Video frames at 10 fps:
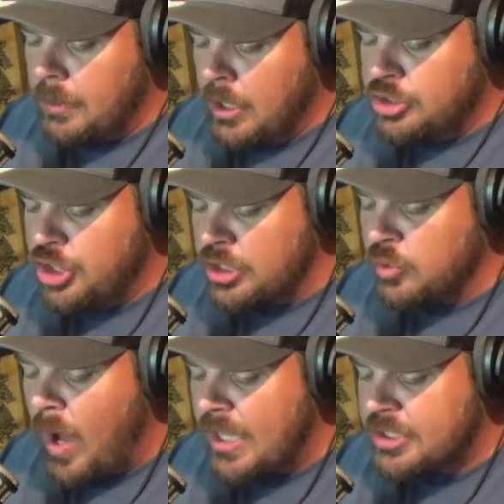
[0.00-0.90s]
Just
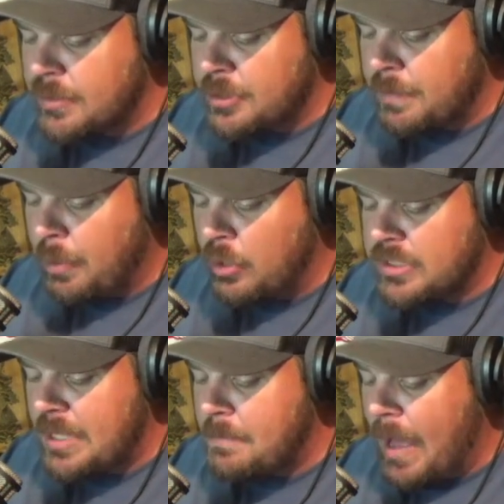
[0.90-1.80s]
watch him
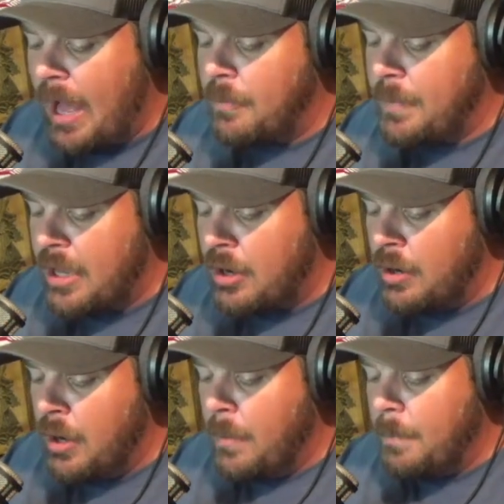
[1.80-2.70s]
supposedly mild-mannered,
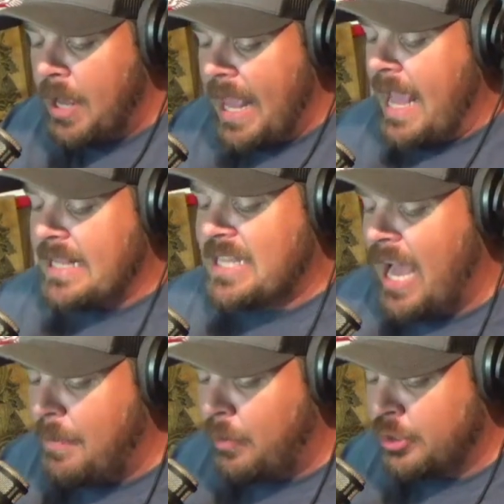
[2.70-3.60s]
but
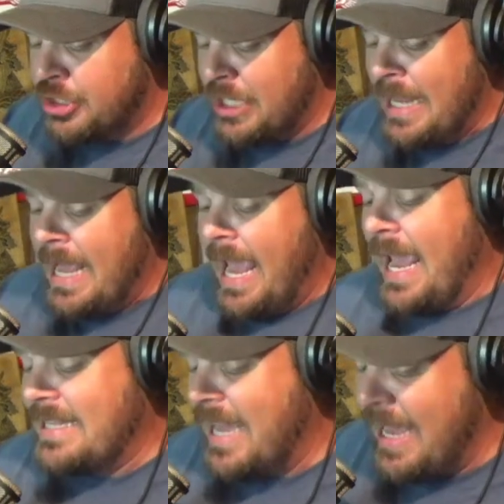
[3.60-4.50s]
anti-abortion,
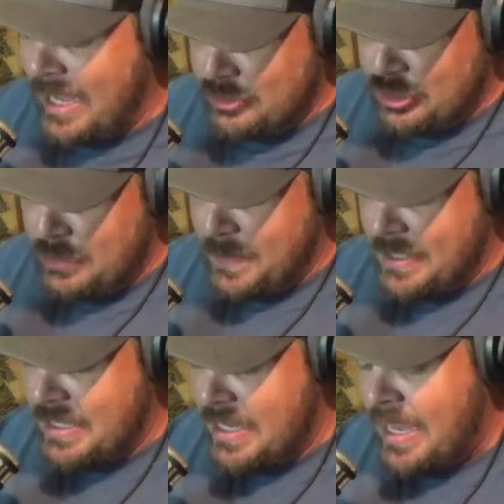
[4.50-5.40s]

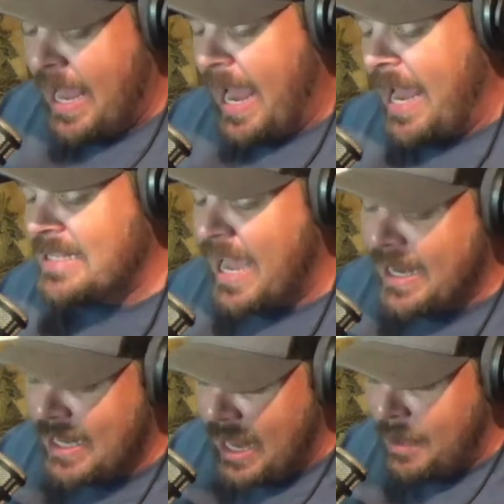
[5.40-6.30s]
anti-LGBT,
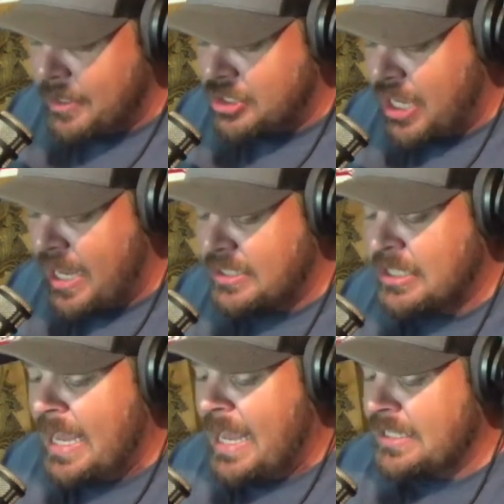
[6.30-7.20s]
anti-climate change.
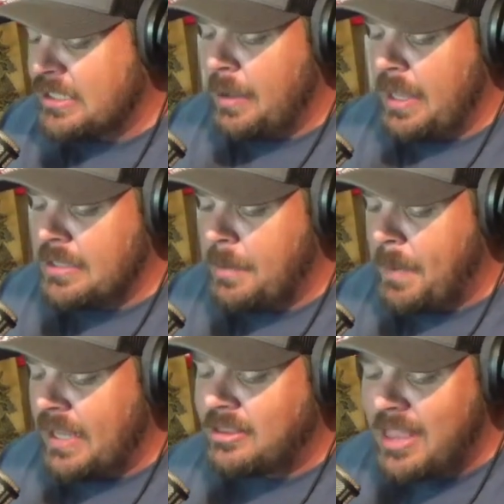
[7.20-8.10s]
He's a
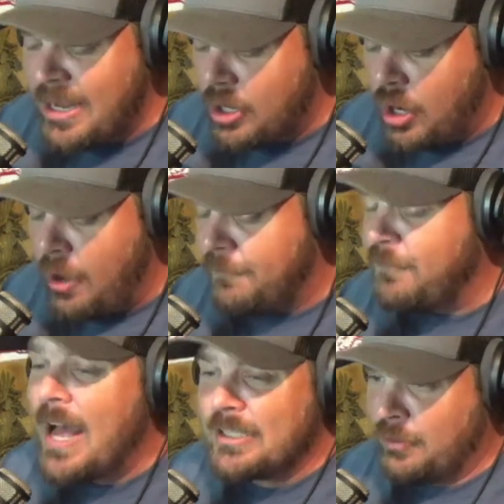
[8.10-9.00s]
big thinker of
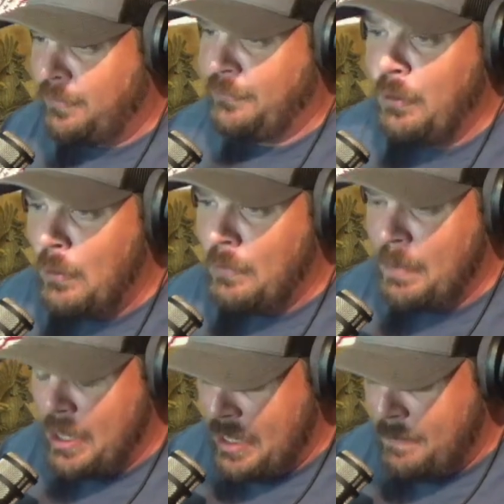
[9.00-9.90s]
fossil fuel
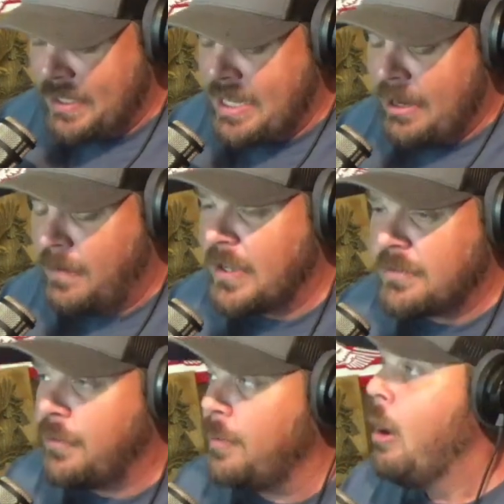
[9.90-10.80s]
money, big taker of
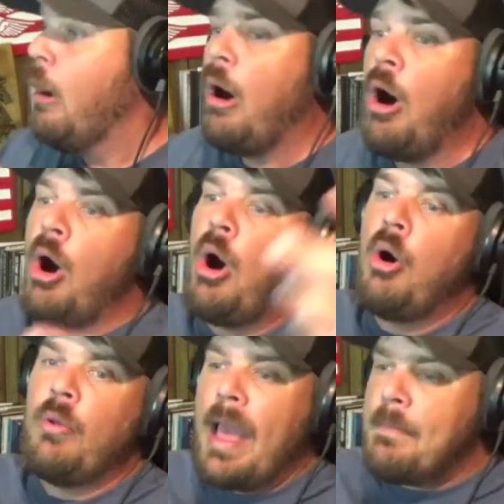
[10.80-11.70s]
fossil fuel.
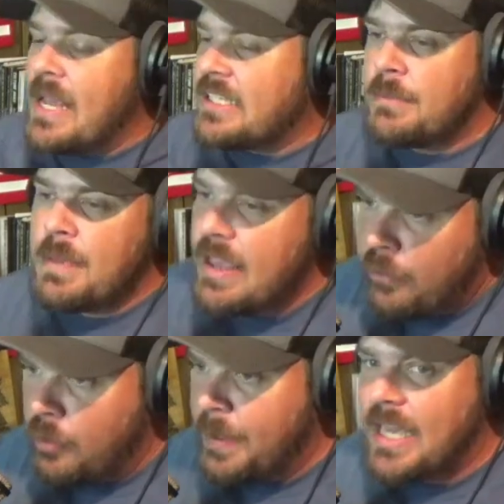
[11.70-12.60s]
Oh, that makes him
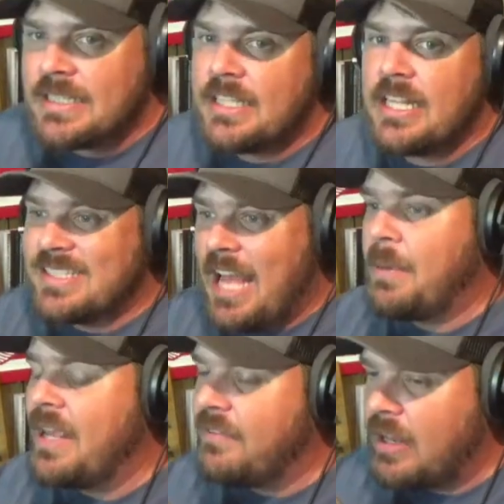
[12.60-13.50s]
evil because he does not
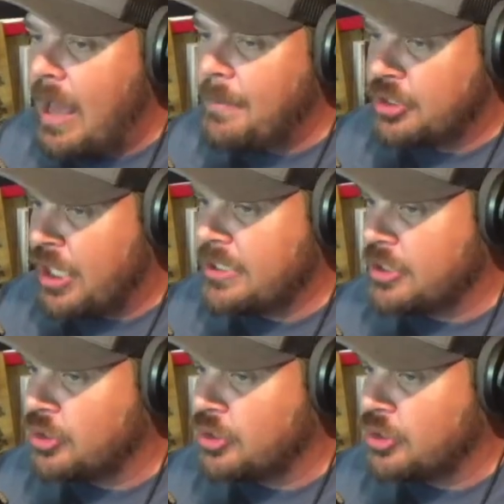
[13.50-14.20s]
believe climate change is